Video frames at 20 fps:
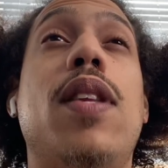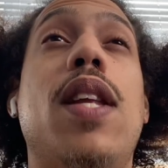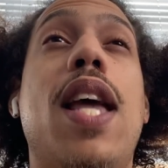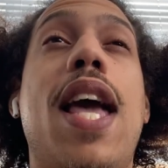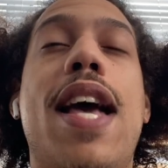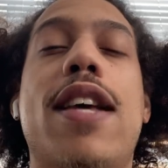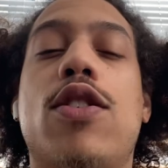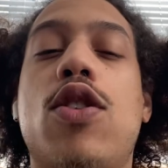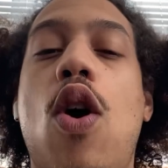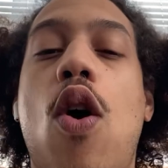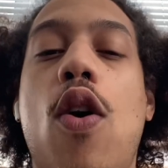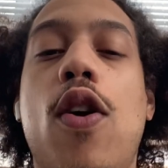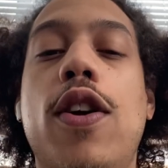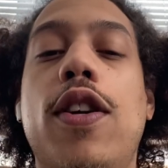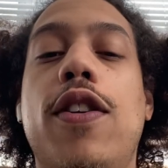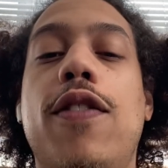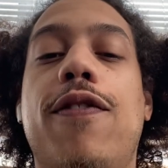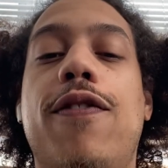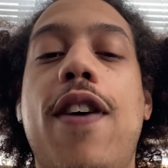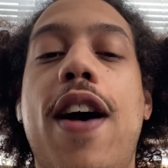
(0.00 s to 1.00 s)
as hard
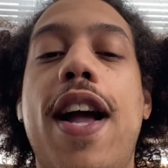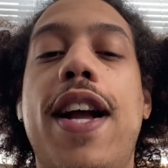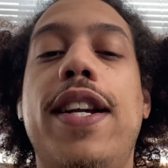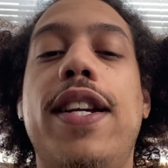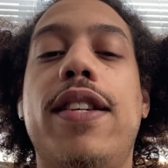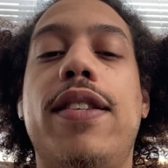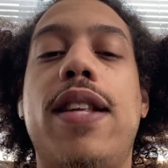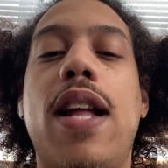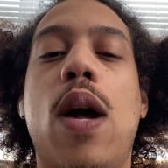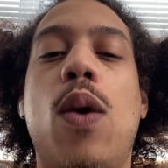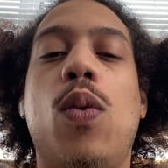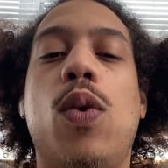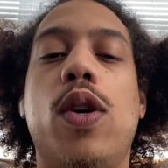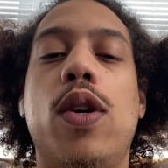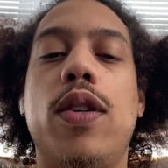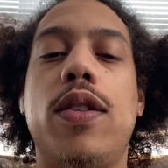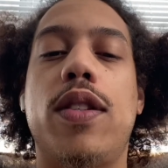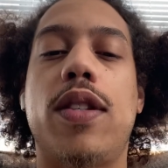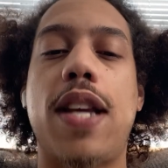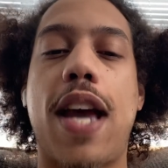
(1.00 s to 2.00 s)
to find as that
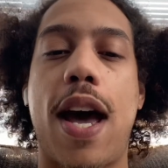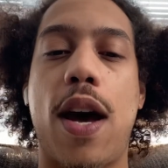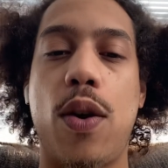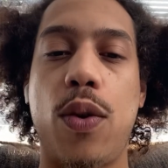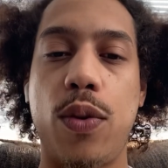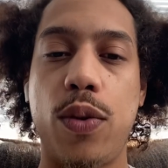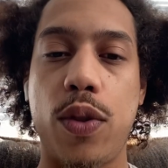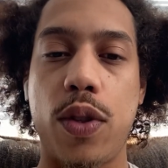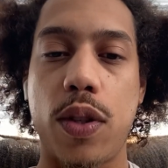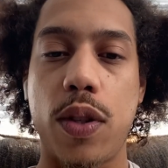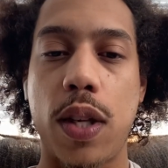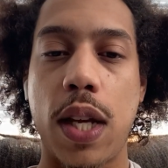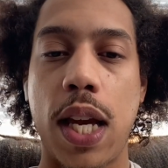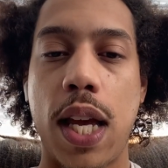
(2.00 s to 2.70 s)
word sounds.